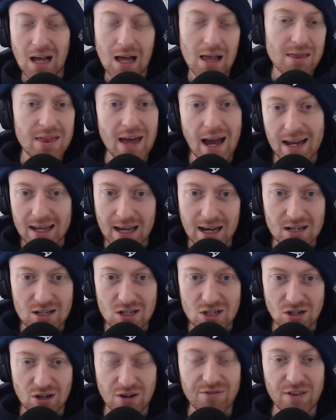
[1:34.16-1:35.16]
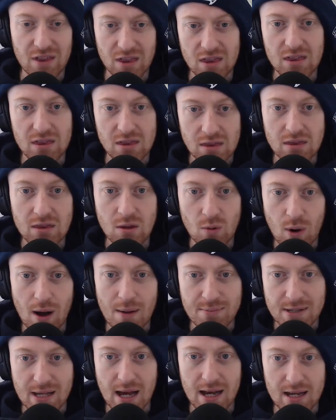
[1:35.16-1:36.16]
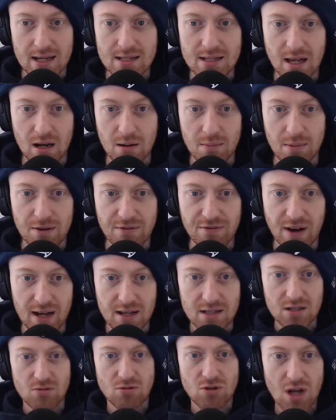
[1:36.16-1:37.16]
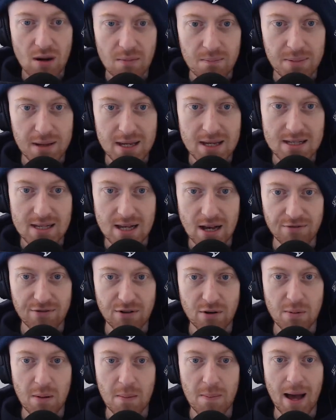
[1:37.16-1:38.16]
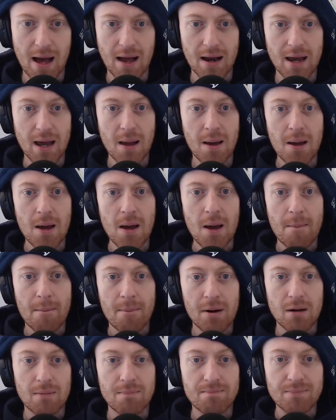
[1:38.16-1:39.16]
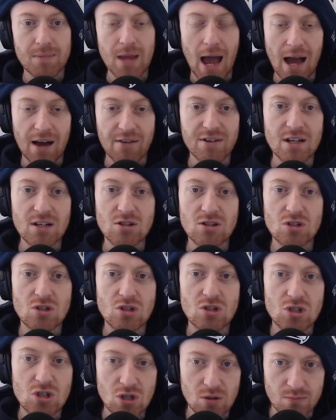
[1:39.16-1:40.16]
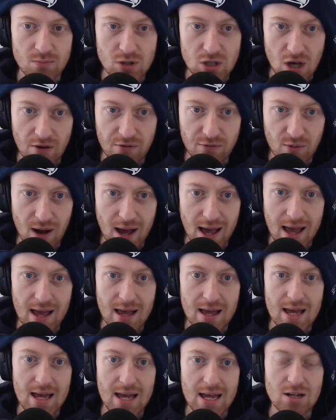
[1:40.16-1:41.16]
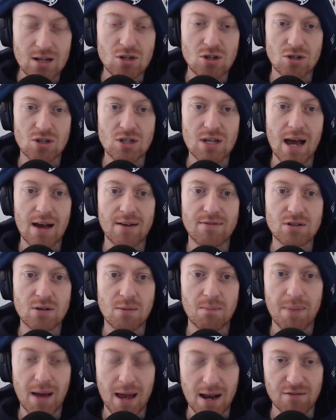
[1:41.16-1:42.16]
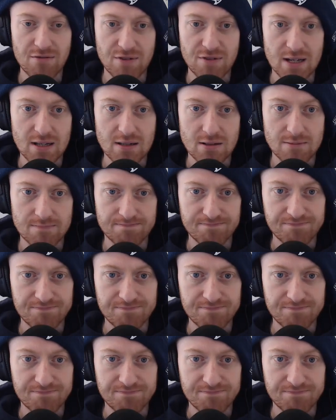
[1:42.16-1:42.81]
that kind of stuff, the website is going to be fine. So don't beat yourself up about it. But having some software, it does have some benefits.